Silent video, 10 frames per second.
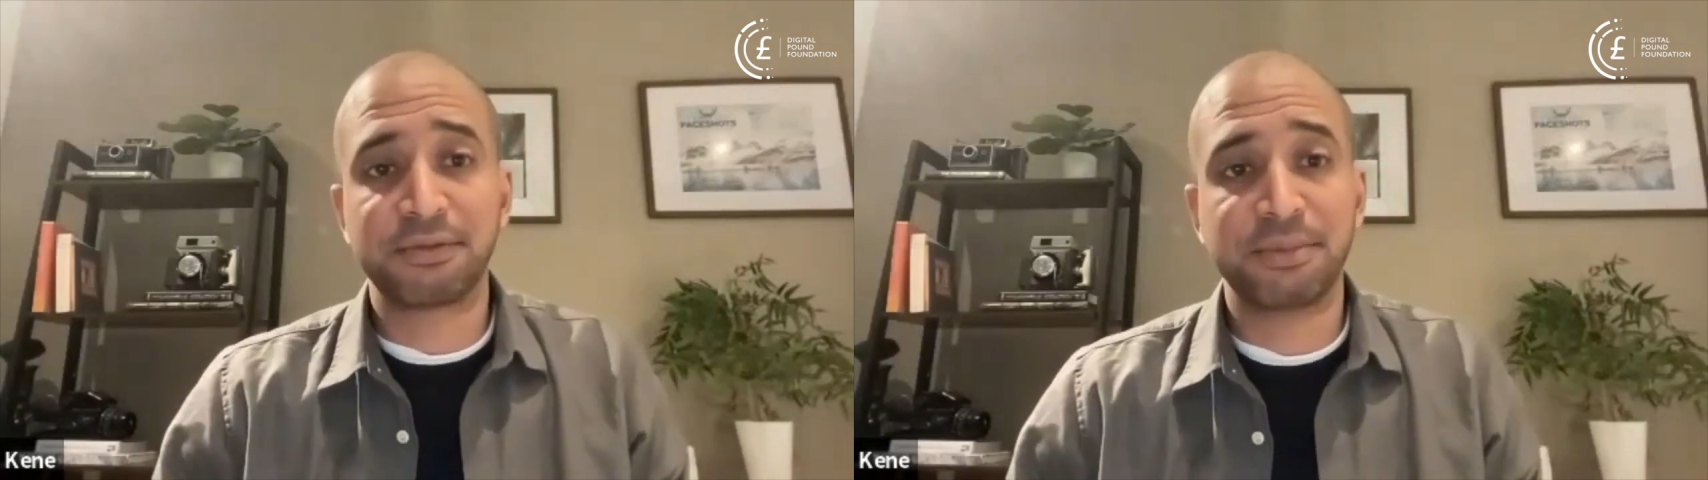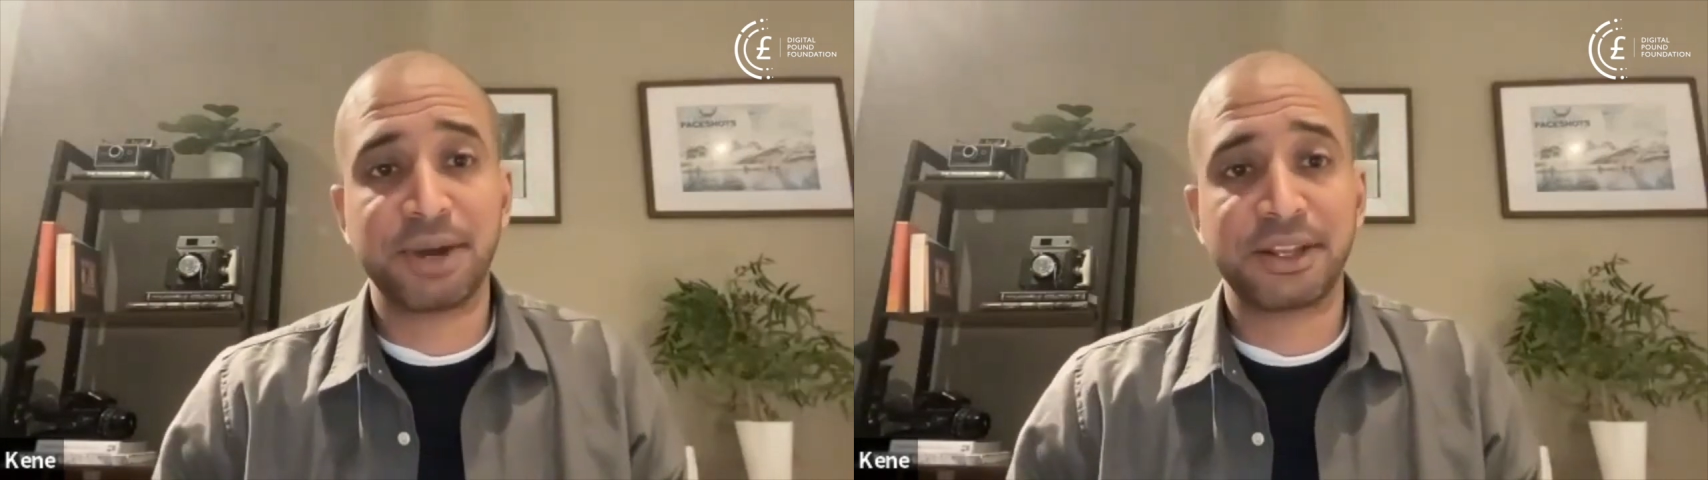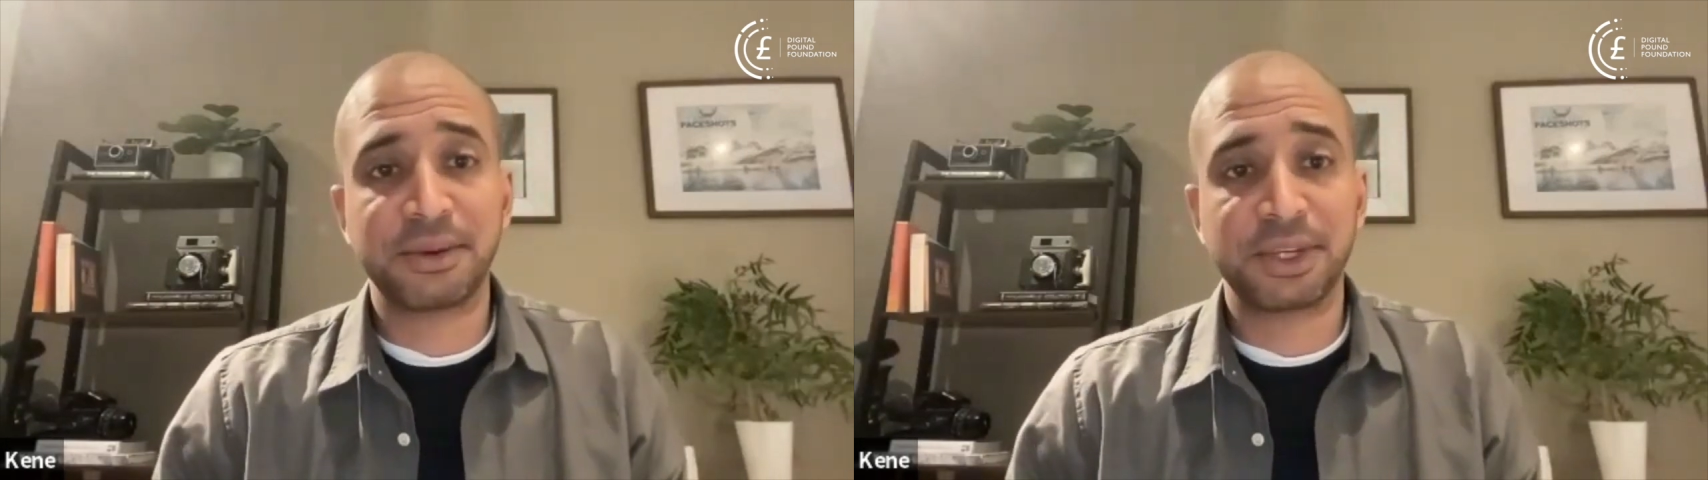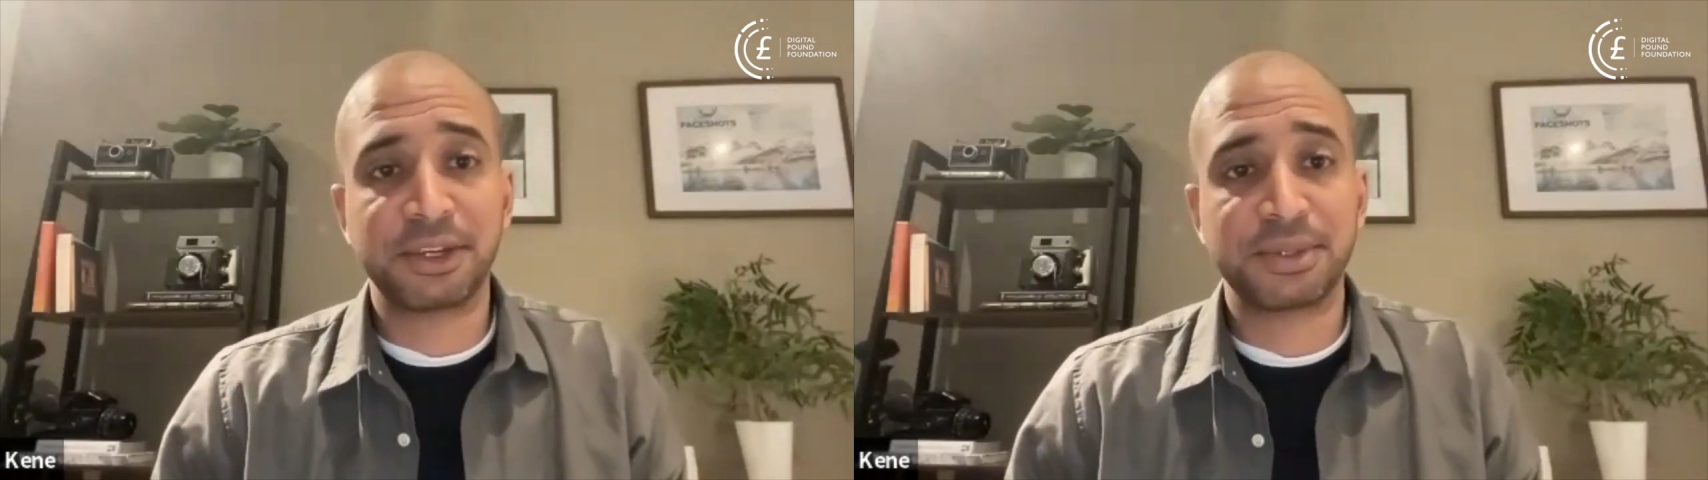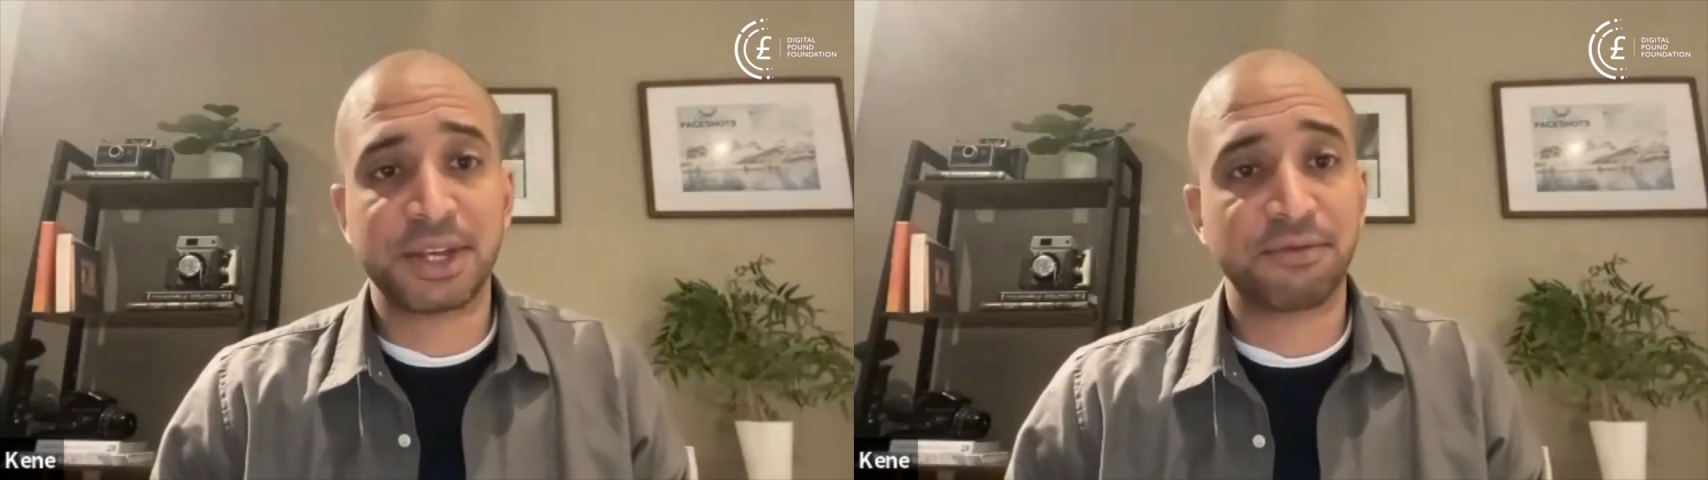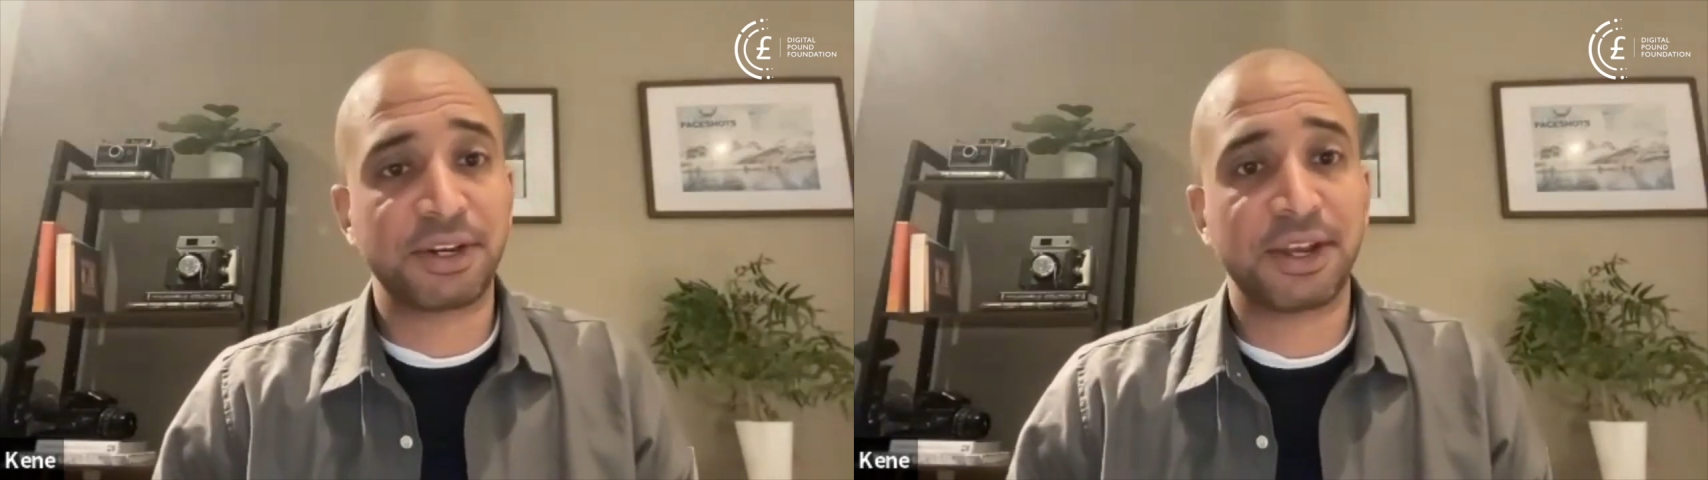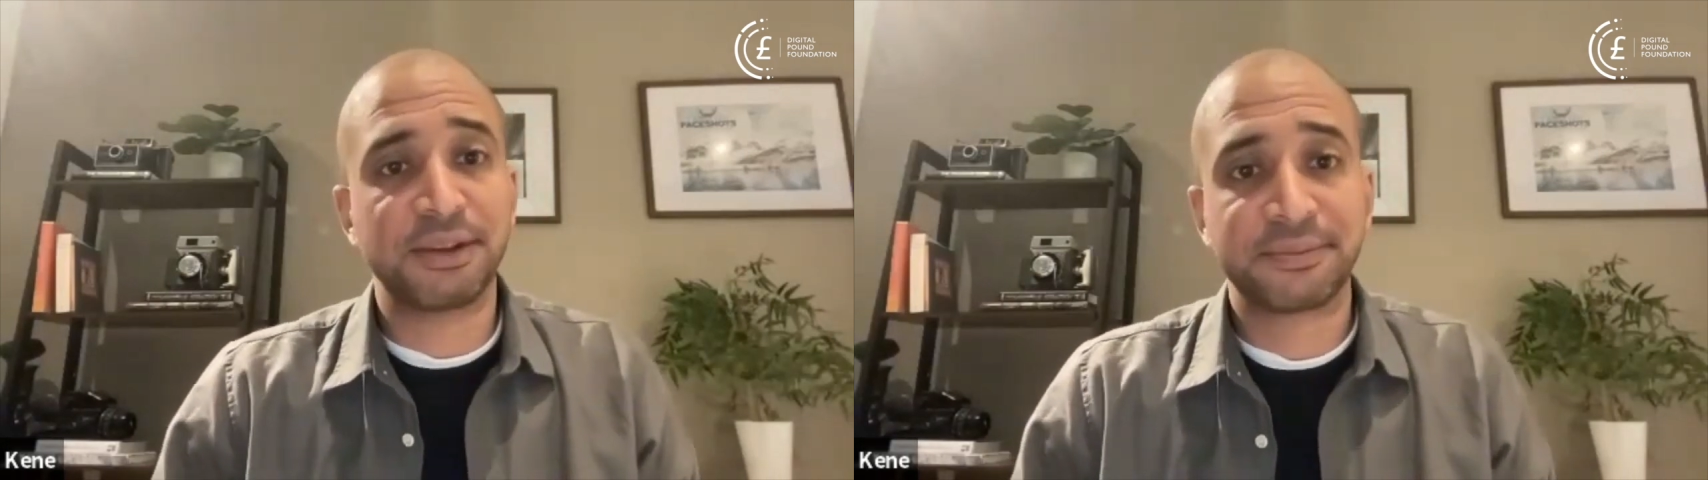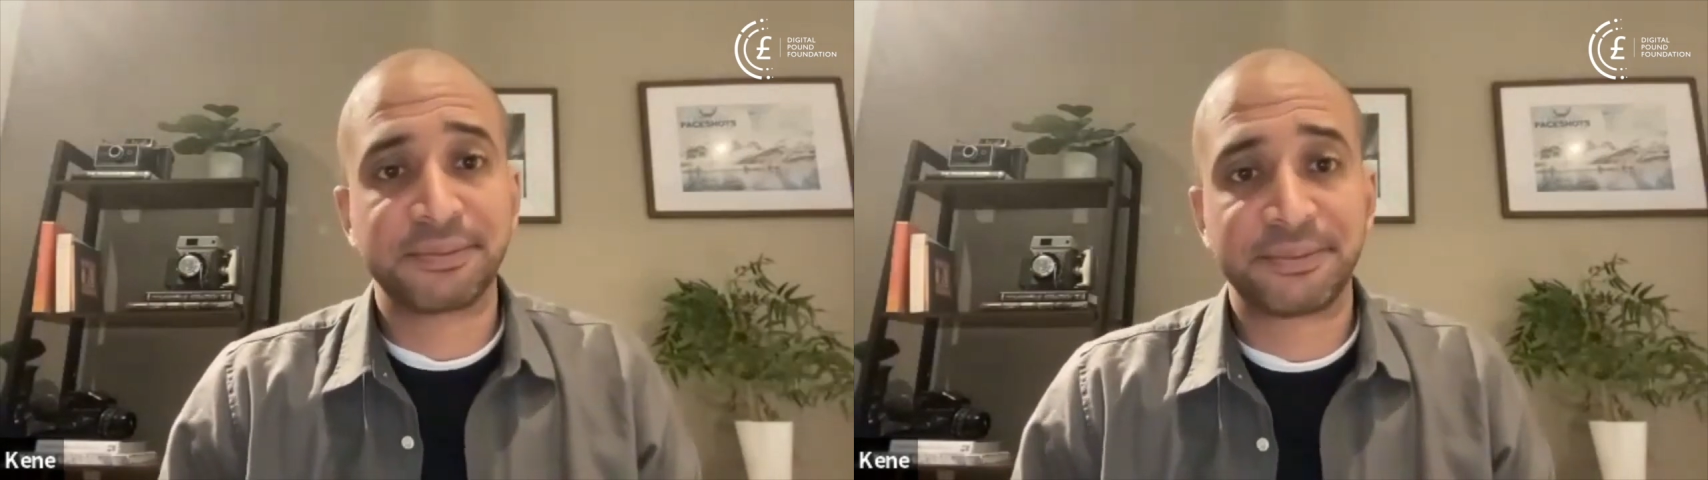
of the money that we use every day.